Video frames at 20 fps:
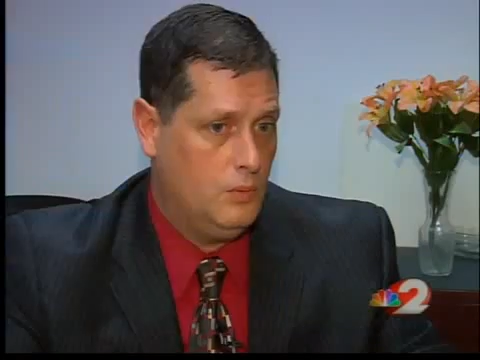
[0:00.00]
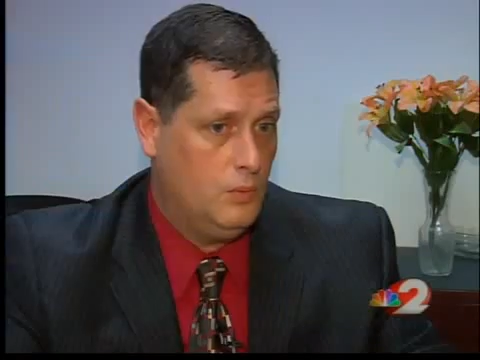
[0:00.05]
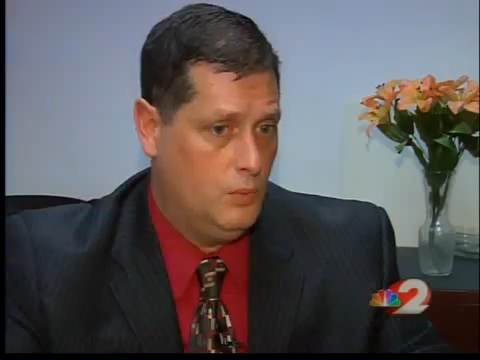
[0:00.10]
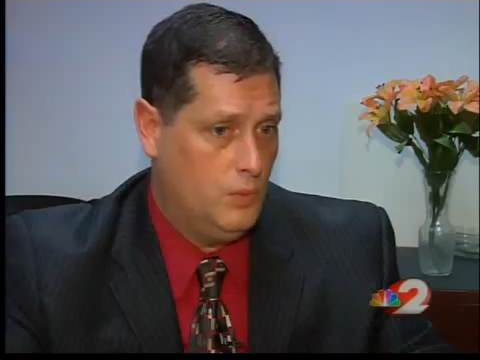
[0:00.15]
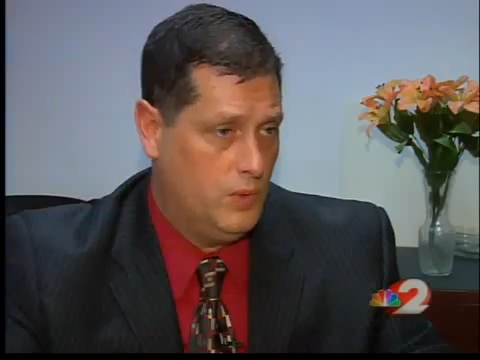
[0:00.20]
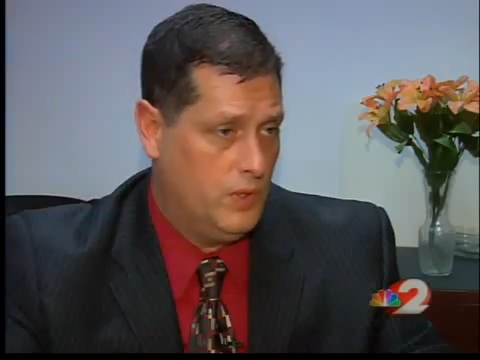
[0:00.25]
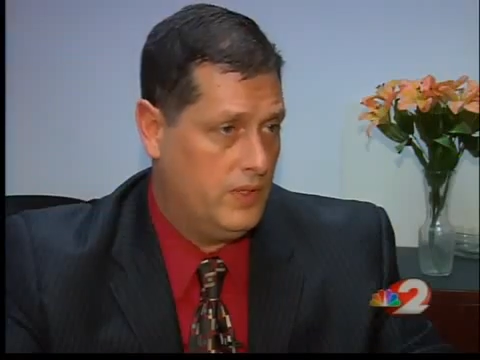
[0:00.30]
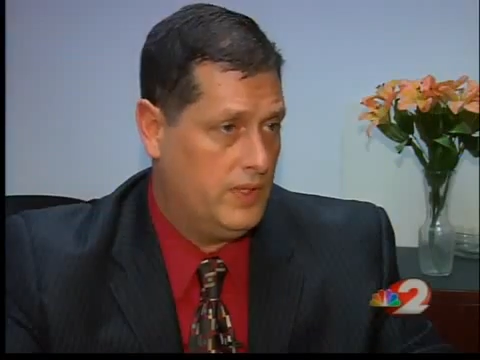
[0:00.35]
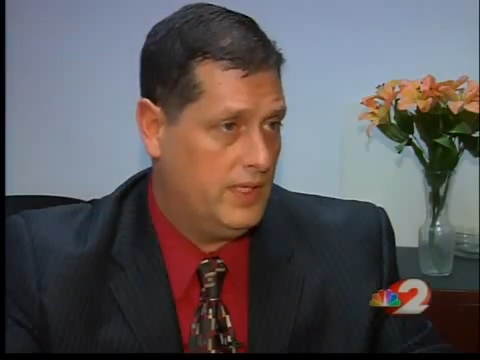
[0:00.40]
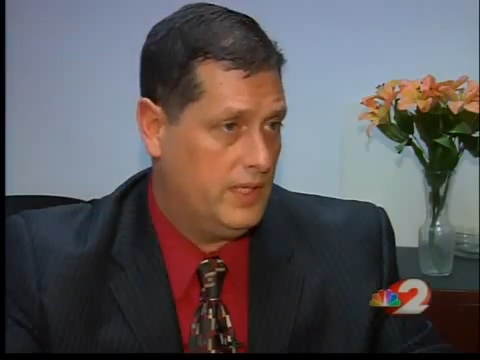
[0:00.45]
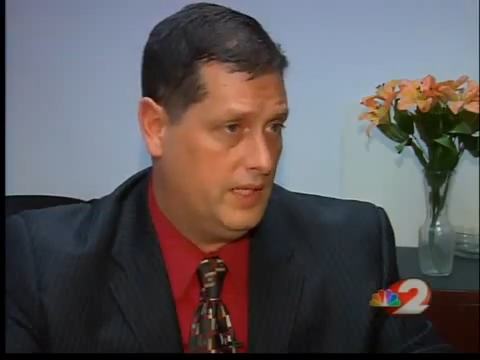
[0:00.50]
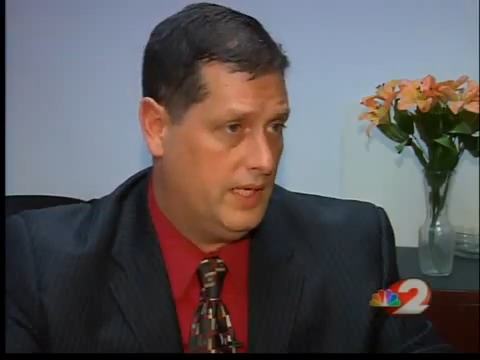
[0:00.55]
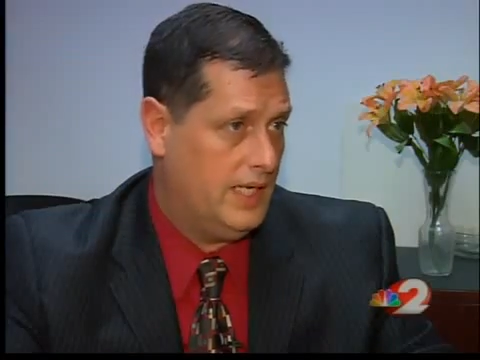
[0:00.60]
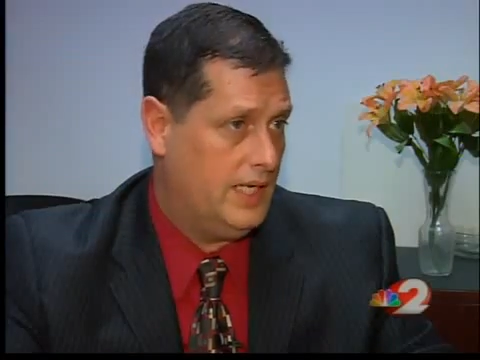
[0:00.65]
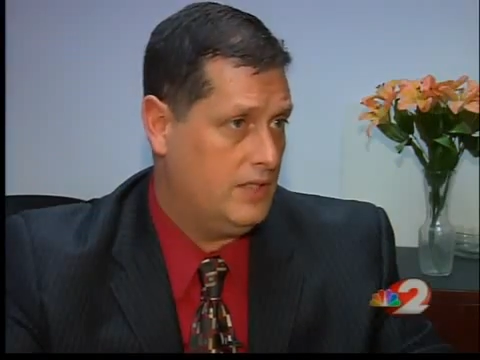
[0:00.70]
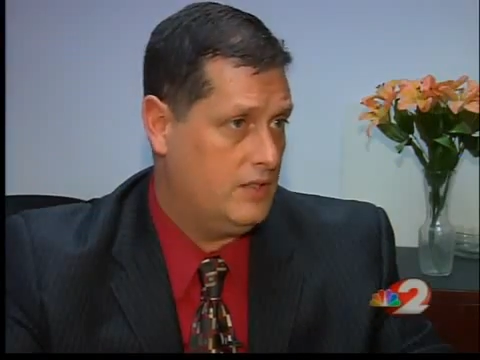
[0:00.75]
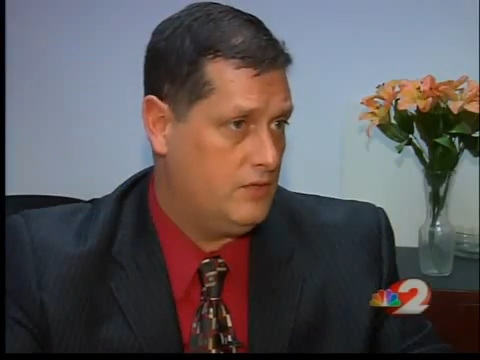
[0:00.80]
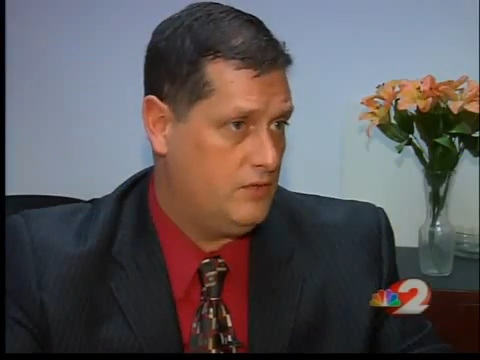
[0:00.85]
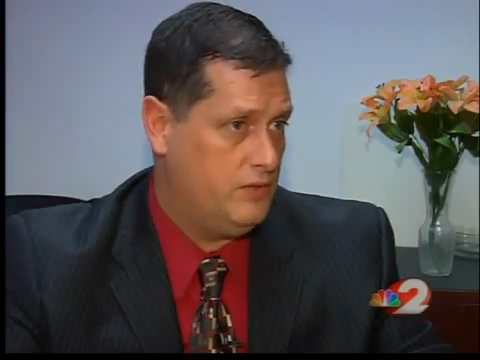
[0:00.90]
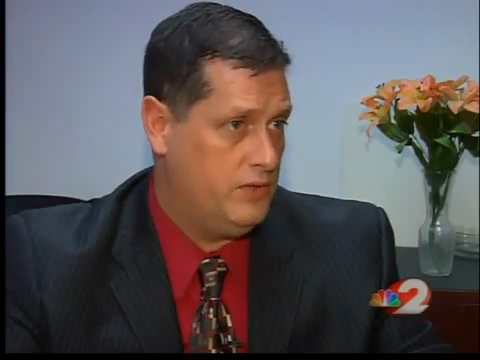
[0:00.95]
We're the
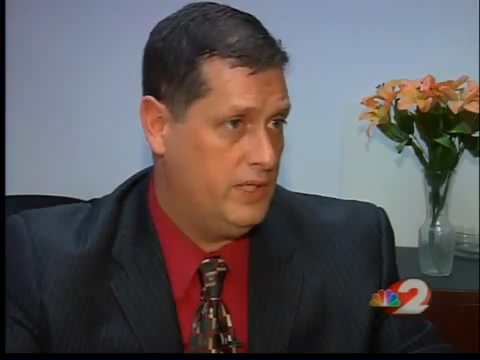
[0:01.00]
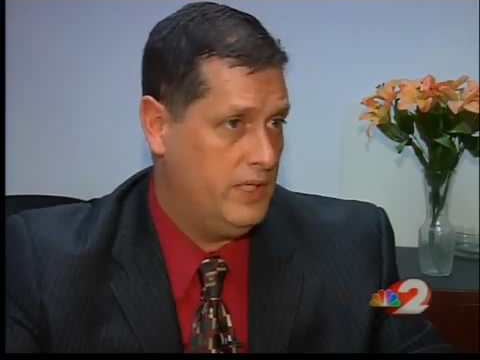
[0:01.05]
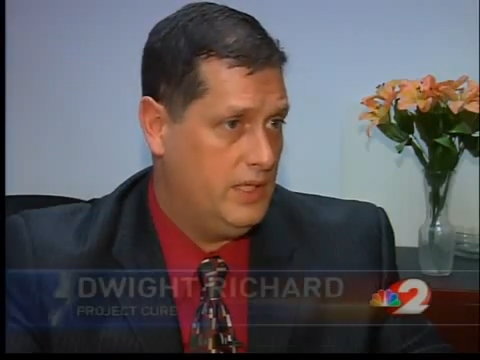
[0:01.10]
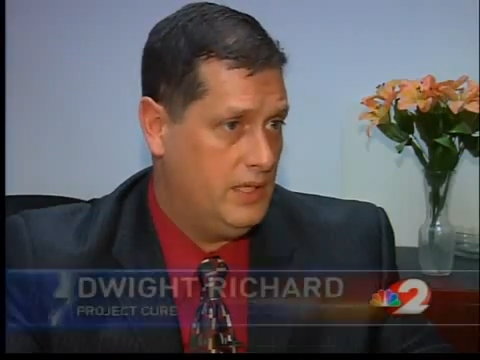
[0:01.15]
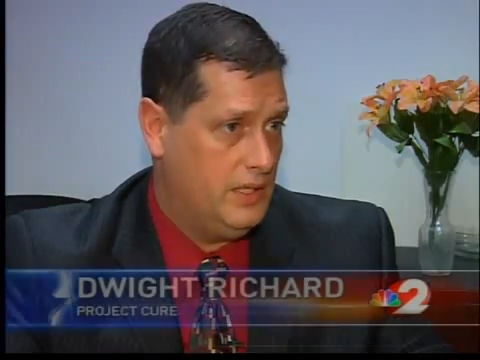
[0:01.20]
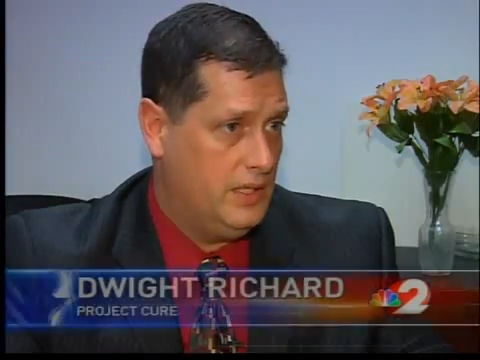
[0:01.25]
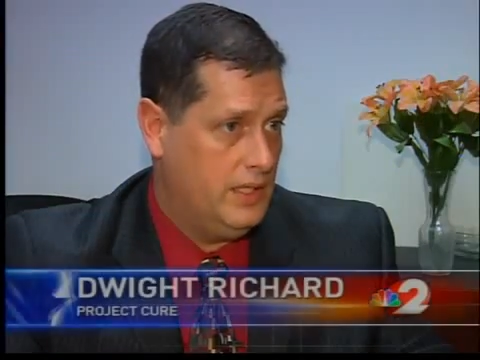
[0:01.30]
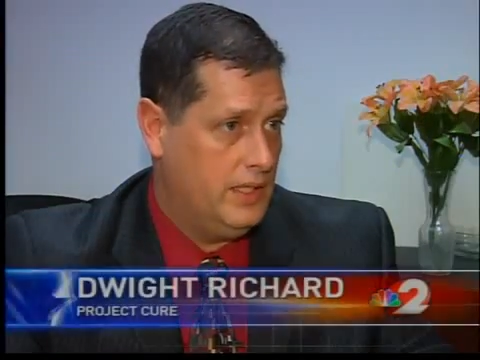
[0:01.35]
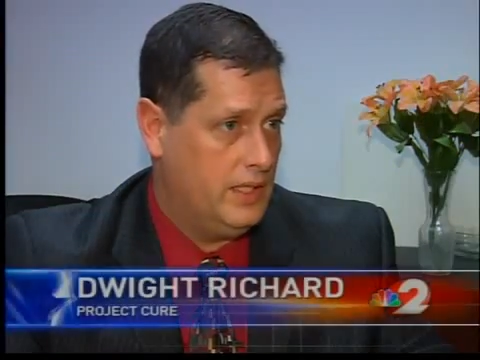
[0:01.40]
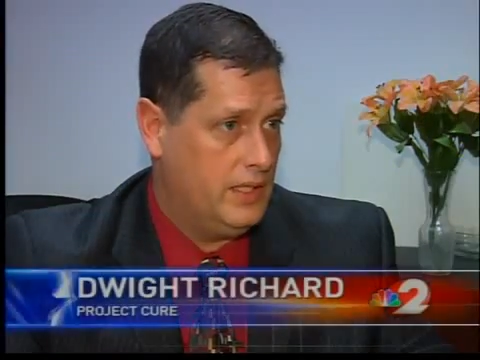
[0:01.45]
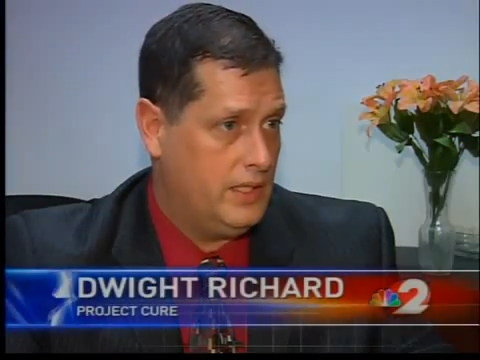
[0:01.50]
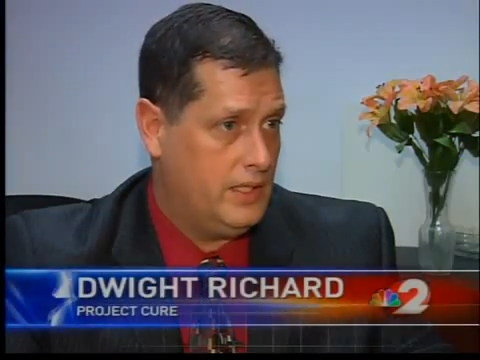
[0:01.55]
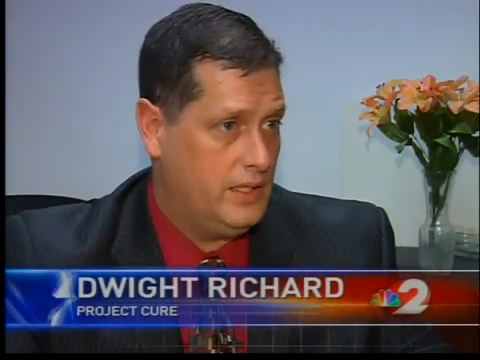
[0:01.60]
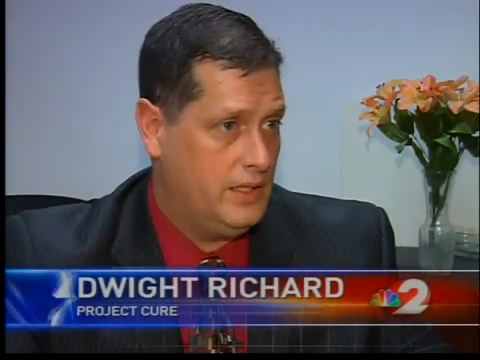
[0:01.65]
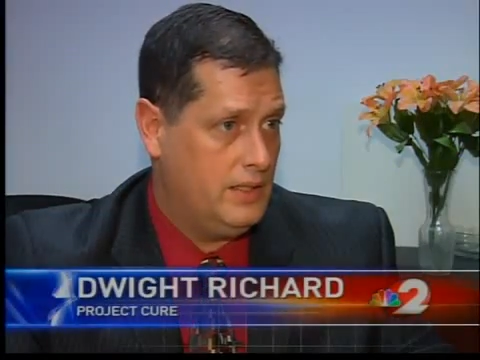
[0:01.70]
last free clinic,